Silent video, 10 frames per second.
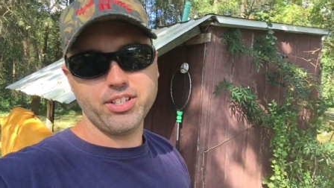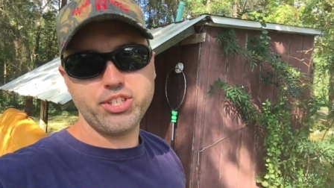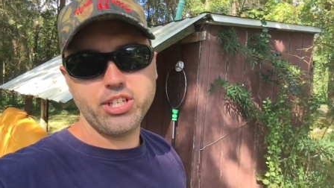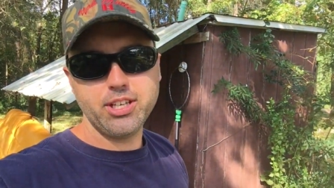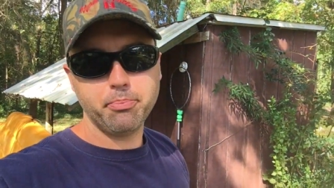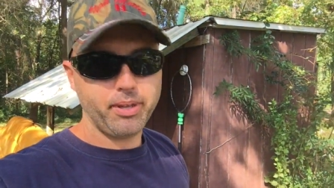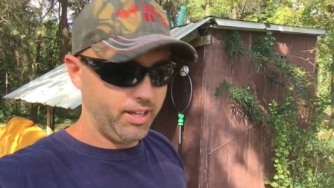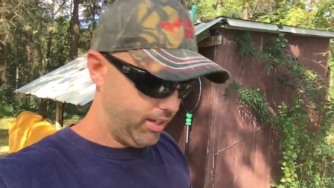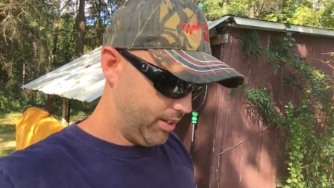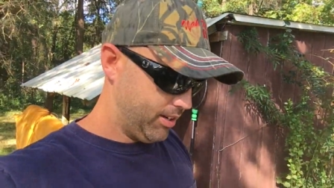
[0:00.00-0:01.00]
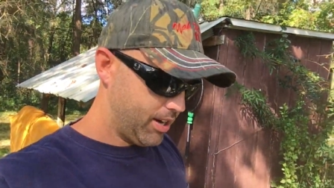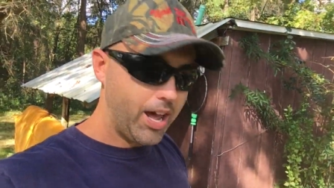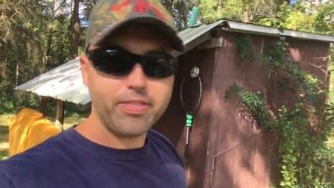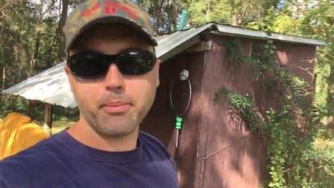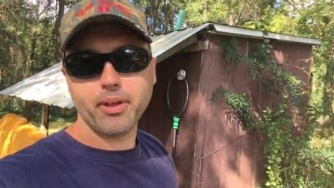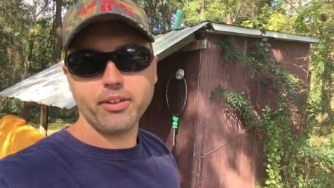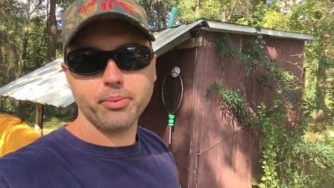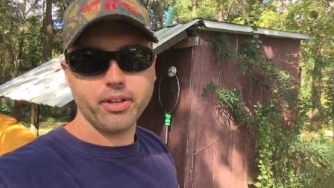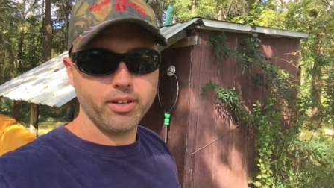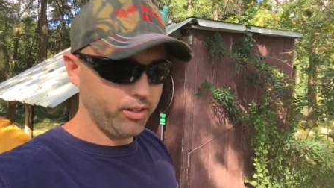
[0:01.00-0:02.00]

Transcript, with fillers: a cheap and not the best way